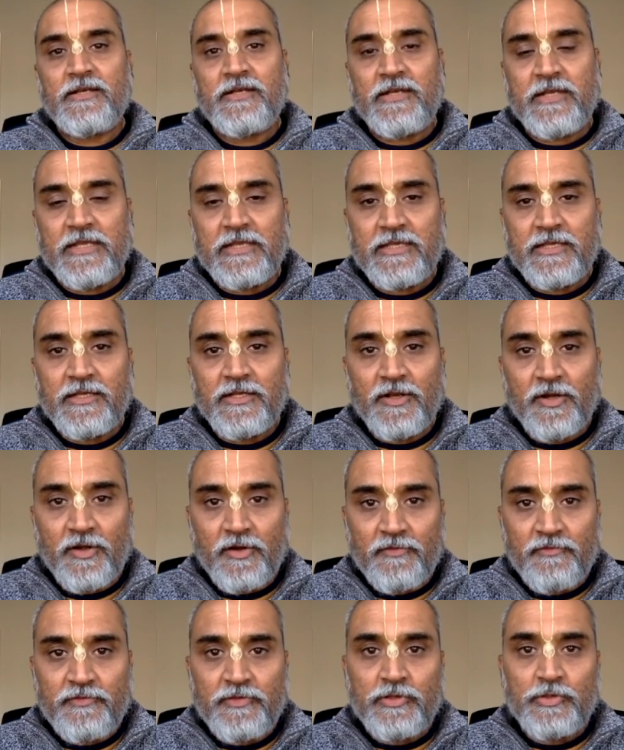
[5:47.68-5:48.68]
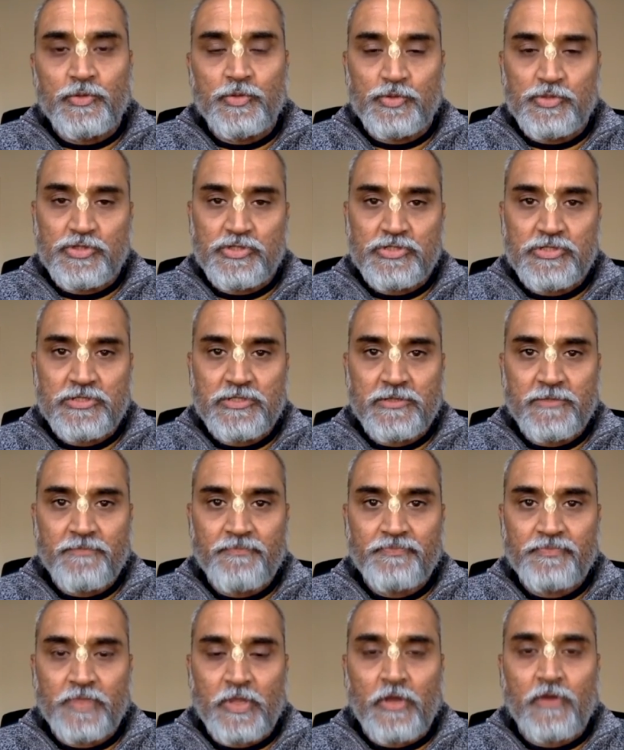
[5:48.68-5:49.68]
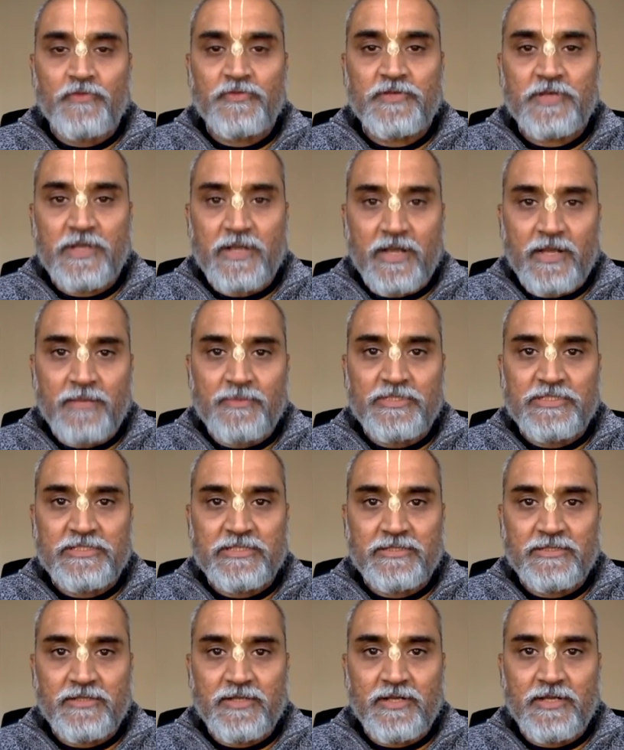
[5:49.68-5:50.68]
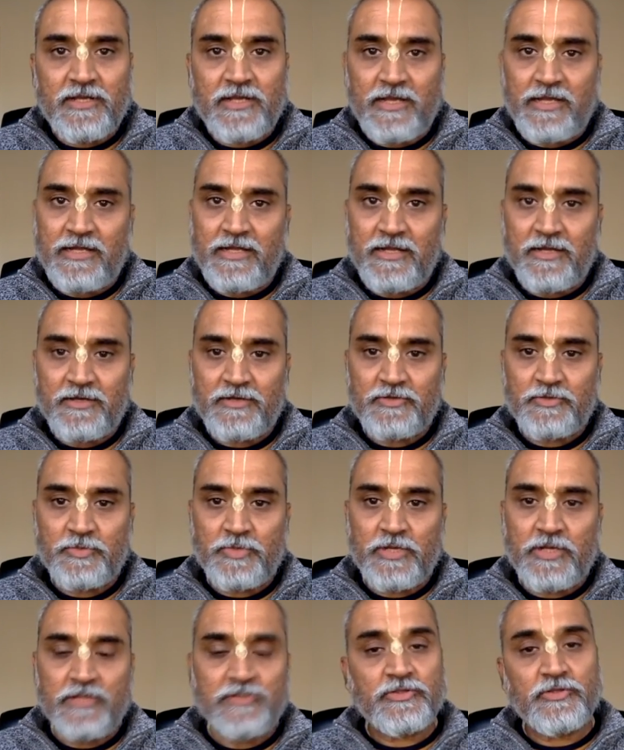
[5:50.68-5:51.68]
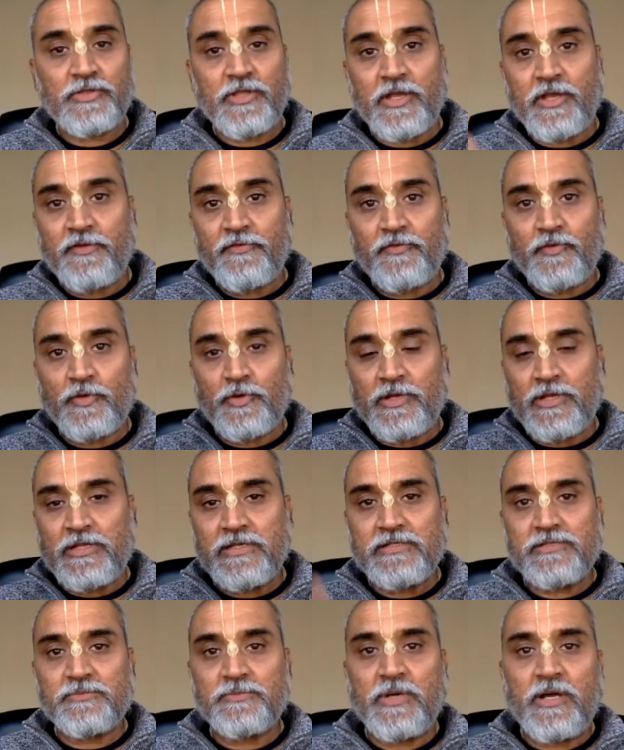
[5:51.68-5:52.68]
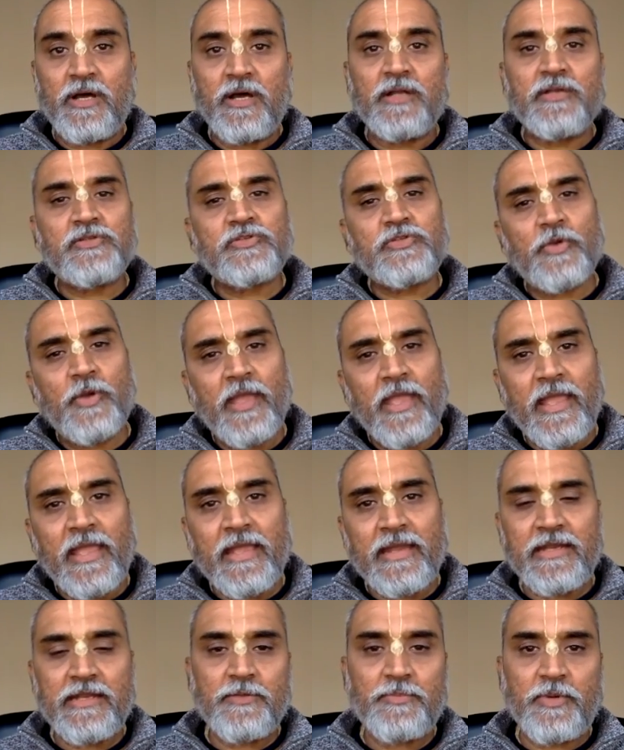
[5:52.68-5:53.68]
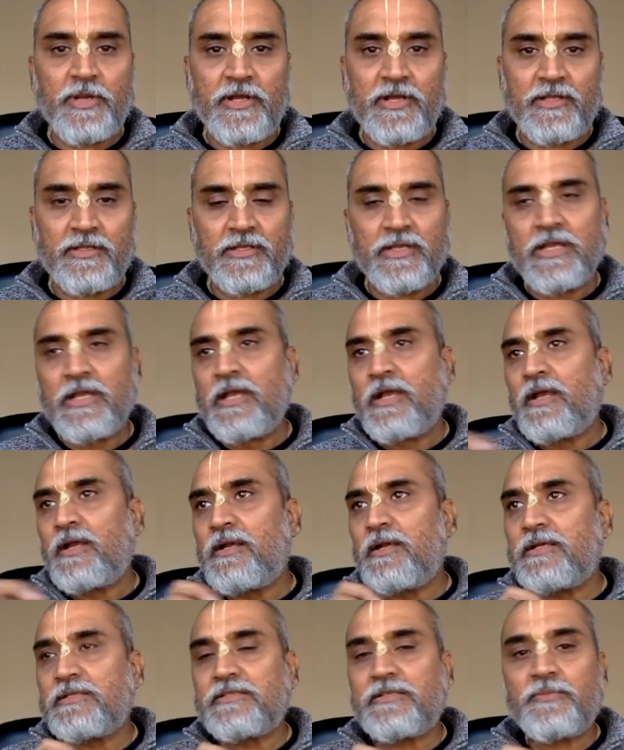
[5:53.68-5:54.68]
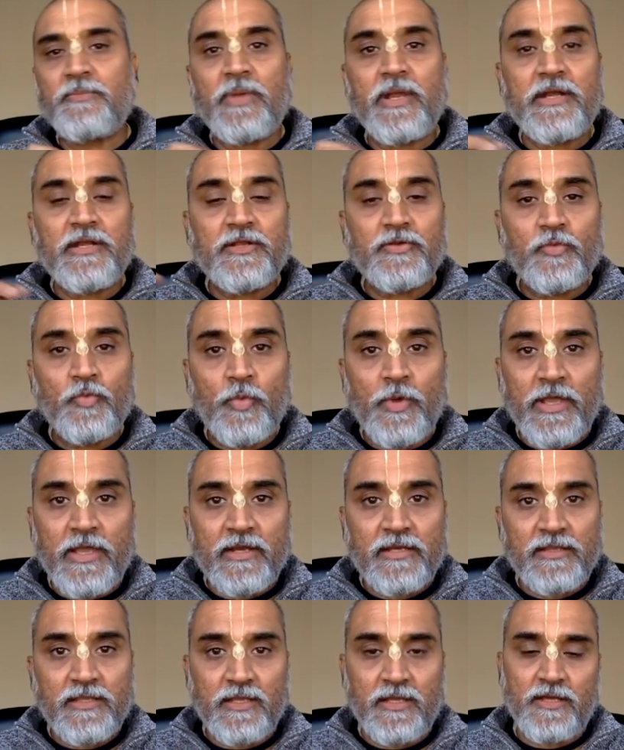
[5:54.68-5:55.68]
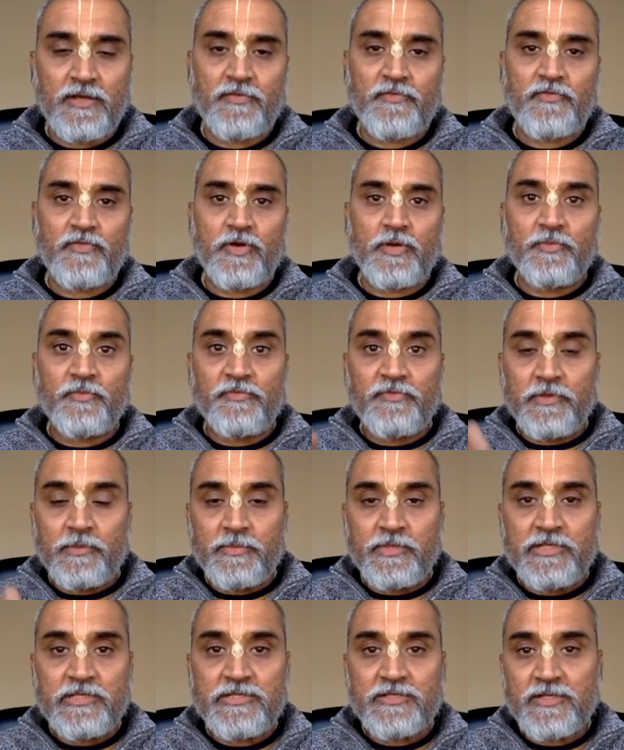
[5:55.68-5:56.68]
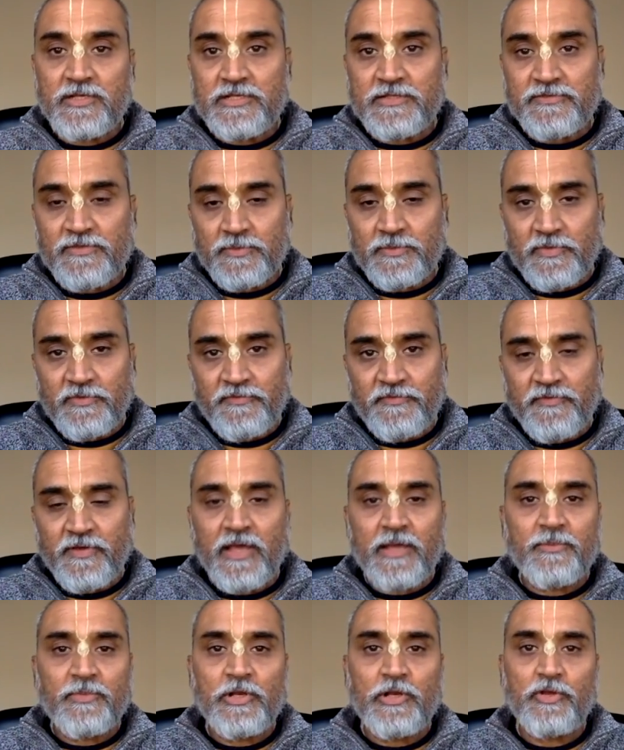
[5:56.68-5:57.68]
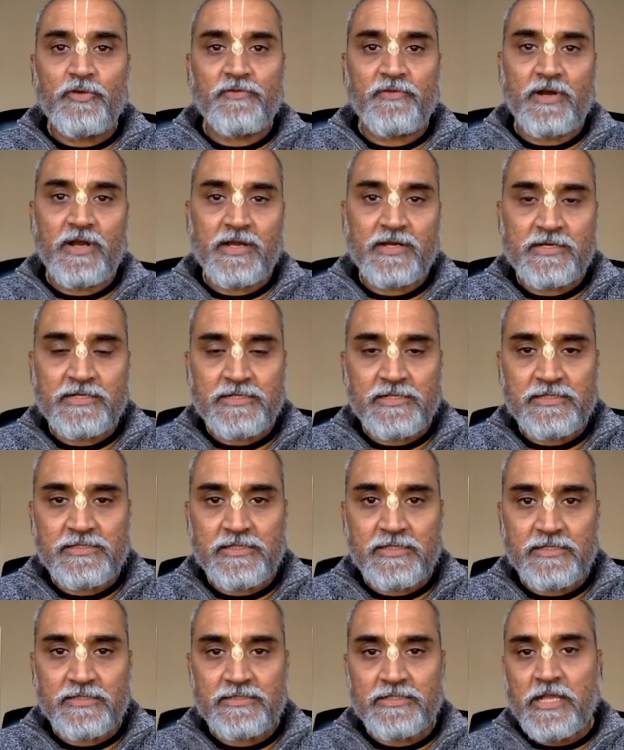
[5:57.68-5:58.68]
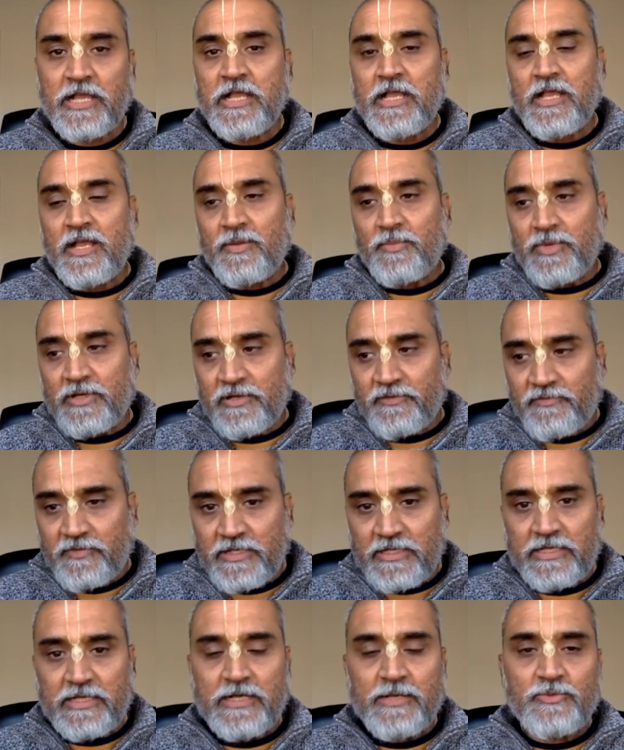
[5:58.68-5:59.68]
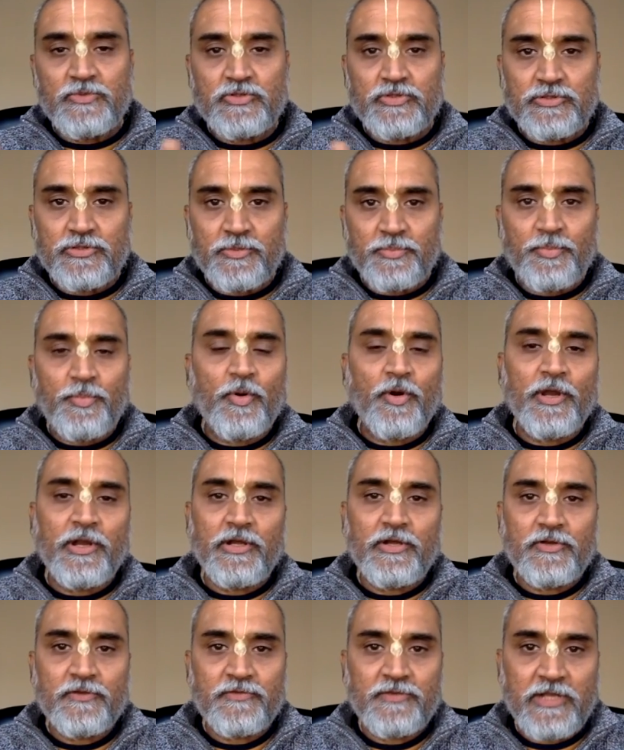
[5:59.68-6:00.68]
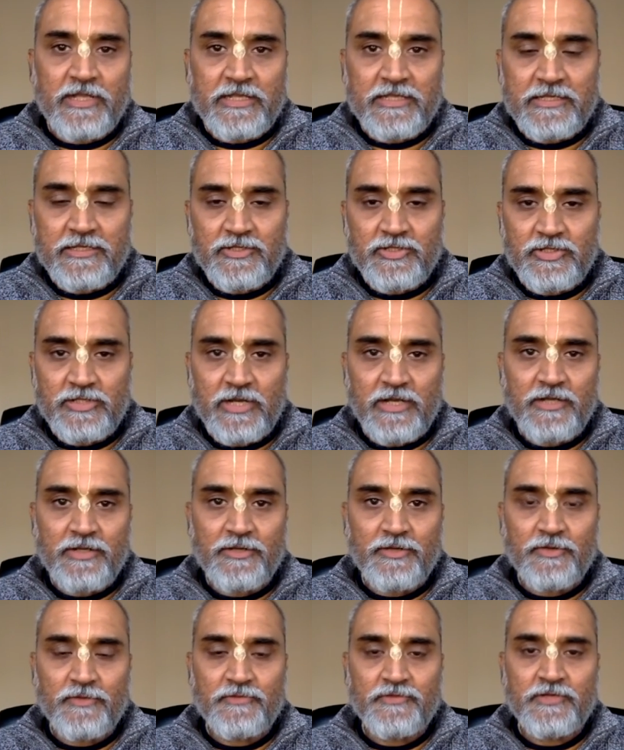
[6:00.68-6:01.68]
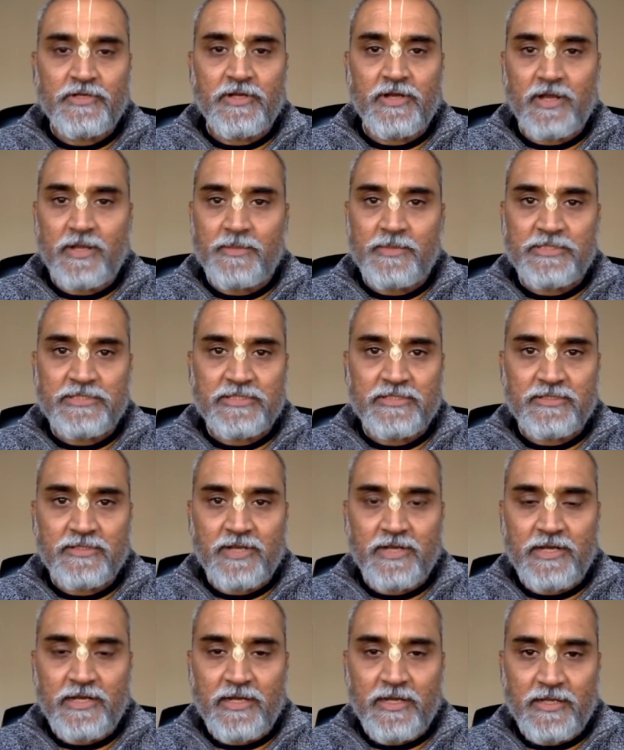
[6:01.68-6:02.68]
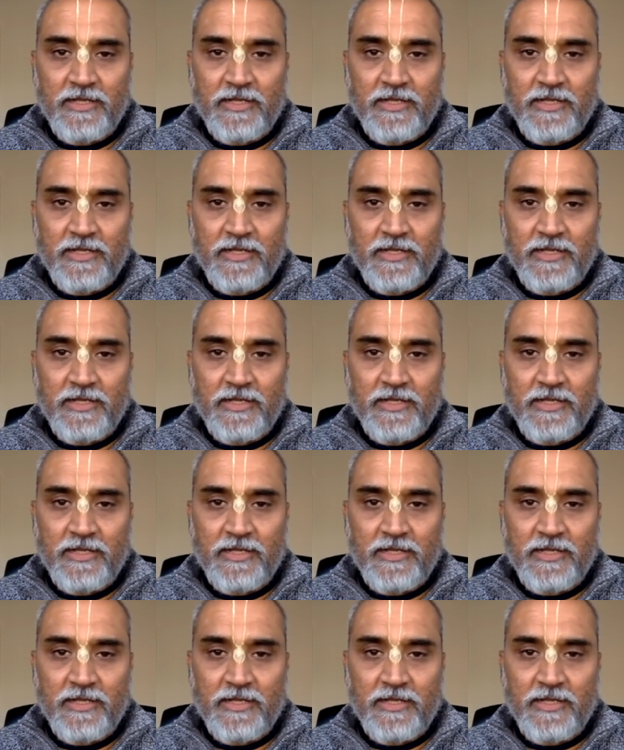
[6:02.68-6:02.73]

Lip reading: taking refuge of Sri Ramachandra and Lakshmana. So therefore, he is Mahān. So anybody, doesn't matter where they are from, Vibhishana is from a family of Rakshasas. But if he comes to the point of taking shelter of Sri Ramachandra and